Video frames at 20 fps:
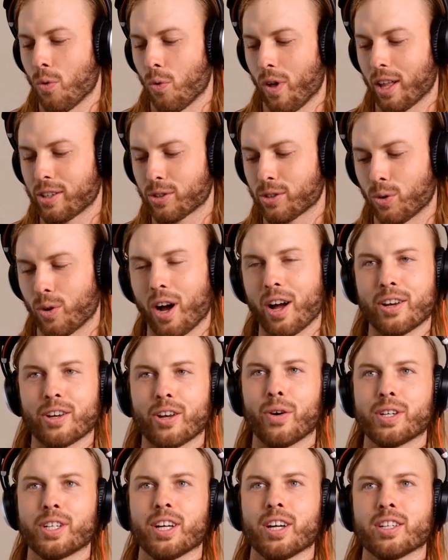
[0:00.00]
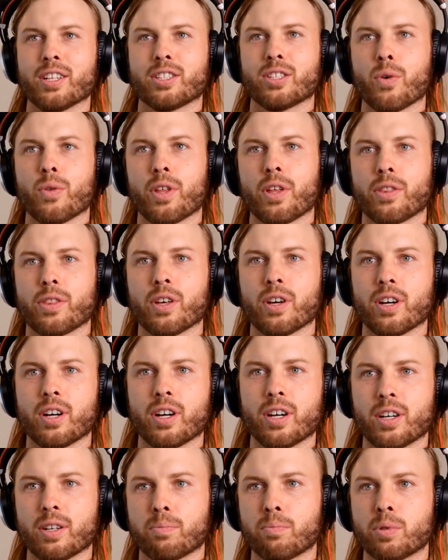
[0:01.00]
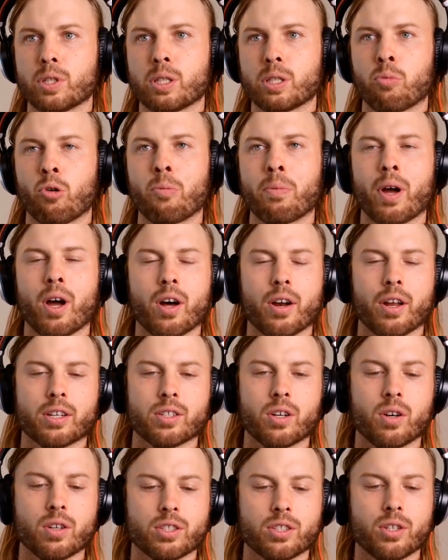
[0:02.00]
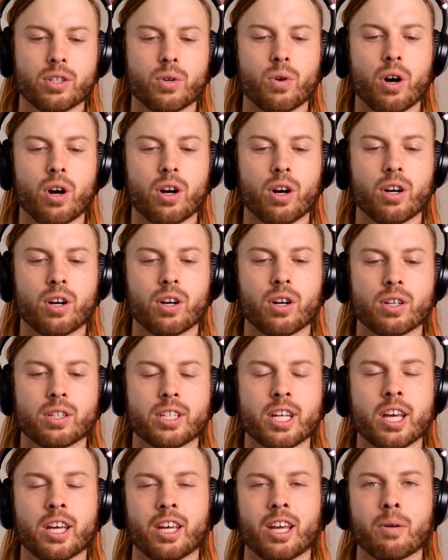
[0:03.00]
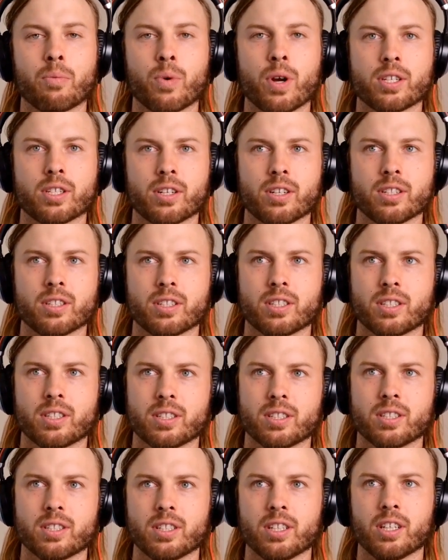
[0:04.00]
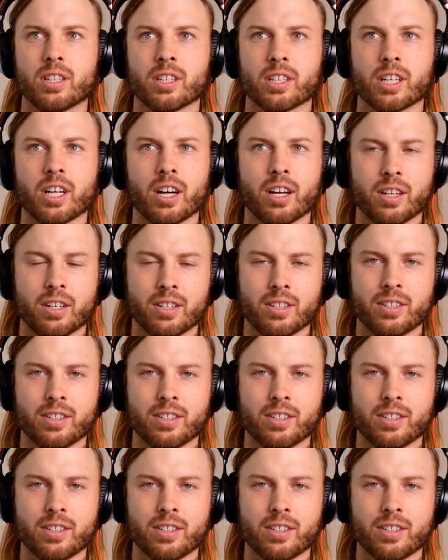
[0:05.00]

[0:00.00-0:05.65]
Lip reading: Well, that's cool. I had no idea. And so that the spore biotics also are taking up residence in the gut.